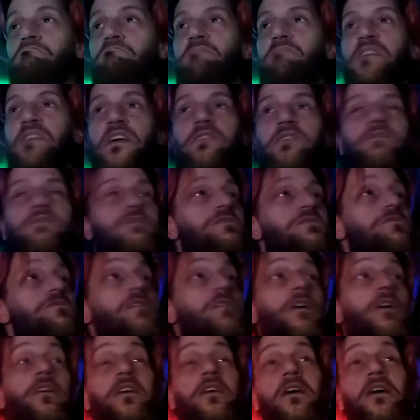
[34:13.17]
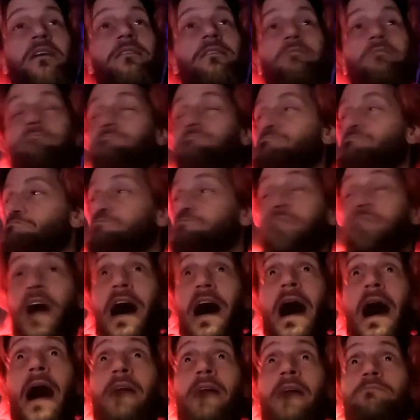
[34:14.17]
gets stuck in
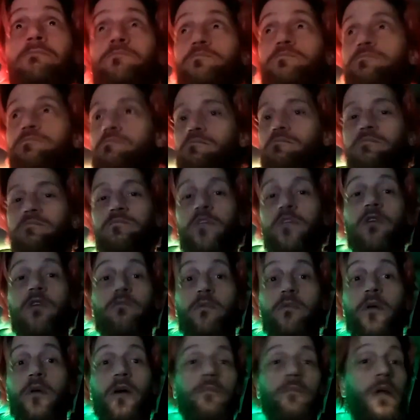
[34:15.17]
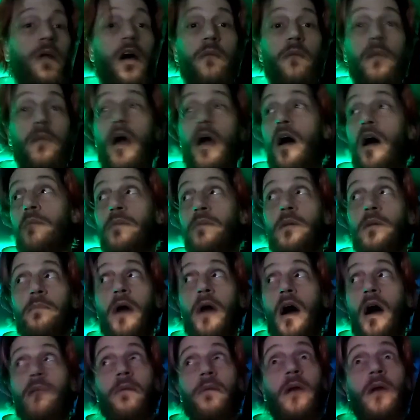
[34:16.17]
blah, blah, blah, blah, blah,
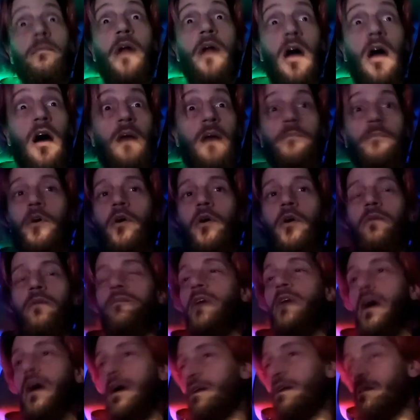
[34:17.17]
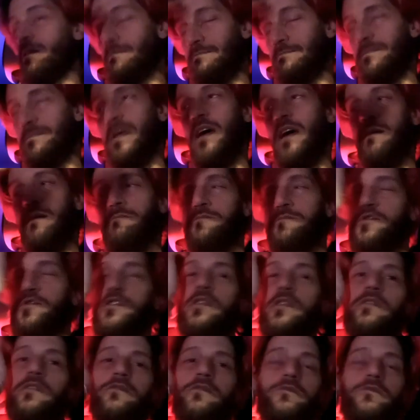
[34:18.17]
blah, blah, blah mode. And yeah,
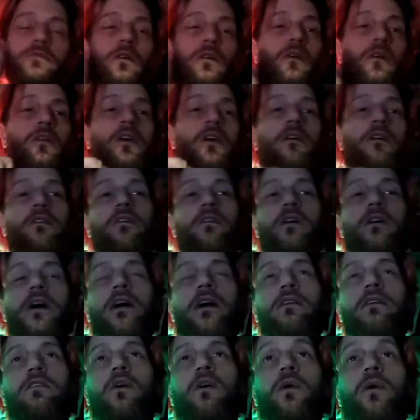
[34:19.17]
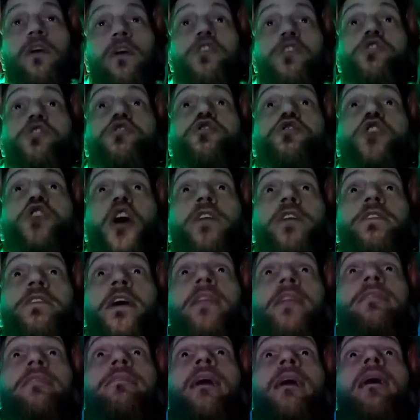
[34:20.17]
she's on the other end going, shut
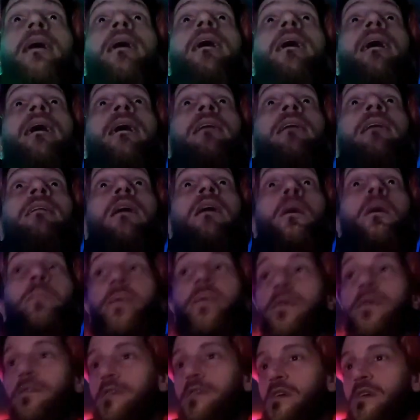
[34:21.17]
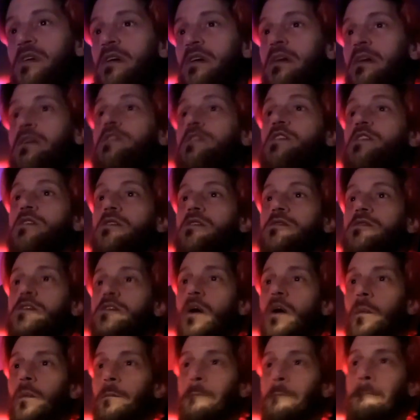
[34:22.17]
the hell up.
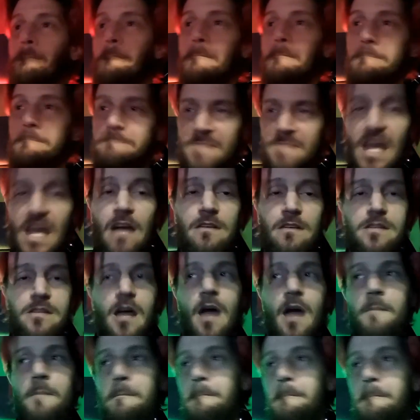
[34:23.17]
So, there's that.